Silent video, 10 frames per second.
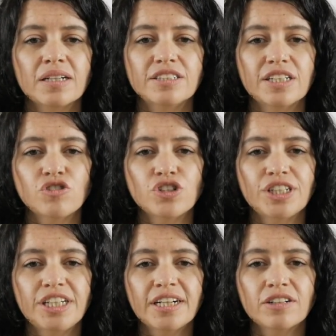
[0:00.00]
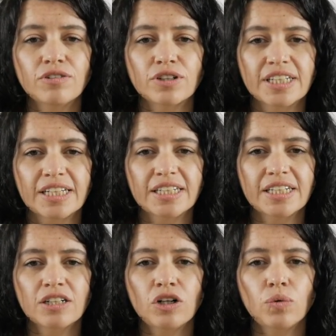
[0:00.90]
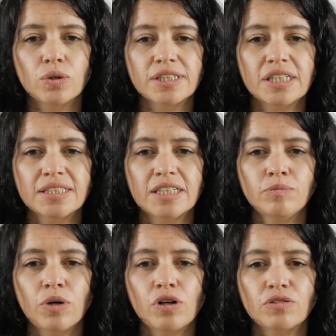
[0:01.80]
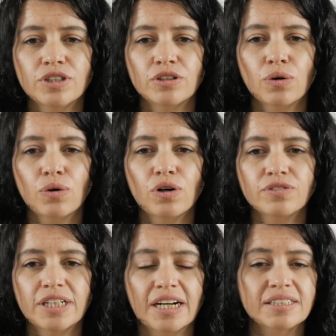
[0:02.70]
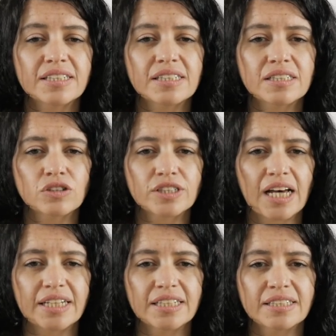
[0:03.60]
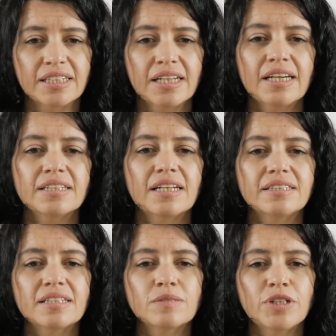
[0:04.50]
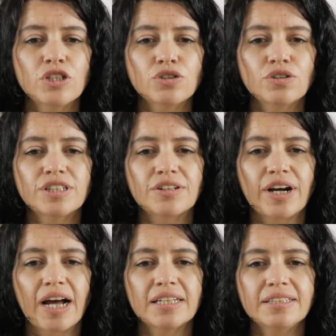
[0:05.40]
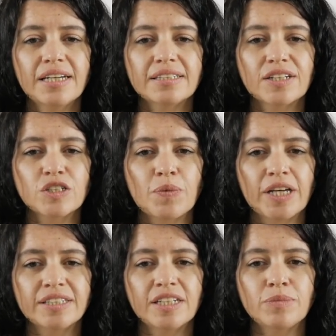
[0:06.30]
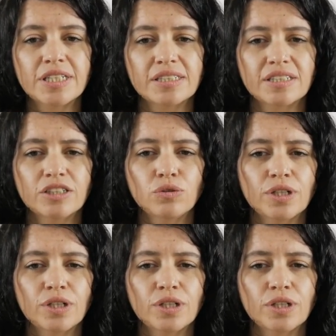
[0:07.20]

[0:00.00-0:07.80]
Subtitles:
The engineer for de Chirico was the symbol of the role of the artist in society, that is, measure the reality and explain the mystery to the